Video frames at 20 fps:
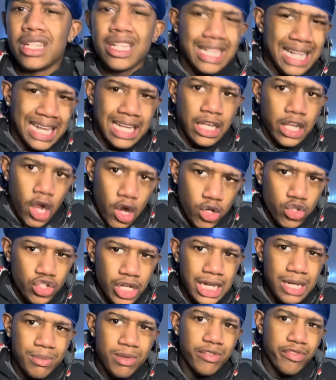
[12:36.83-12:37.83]
Like, are you
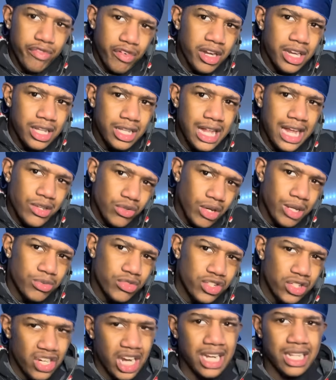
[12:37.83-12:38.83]
trying to be funny? That's what I'm
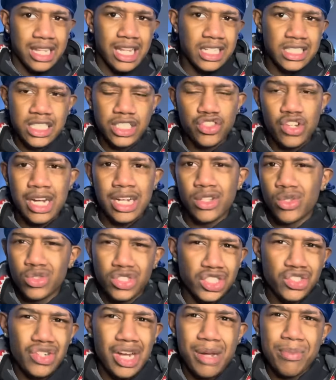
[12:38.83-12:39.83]
trying to think she's trying to do.
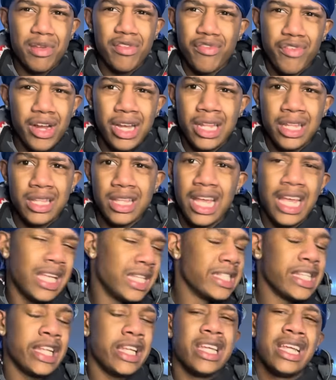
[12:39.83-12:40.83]
She's trying to be funny,
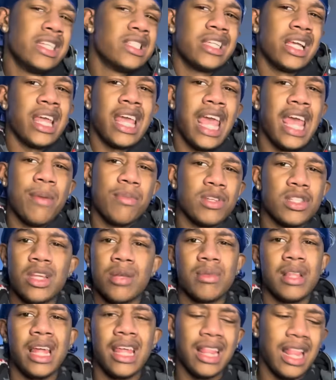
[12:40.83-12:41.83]
thinking it's a game or
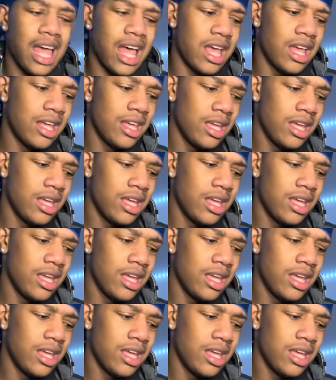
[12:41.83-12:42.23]
something like that.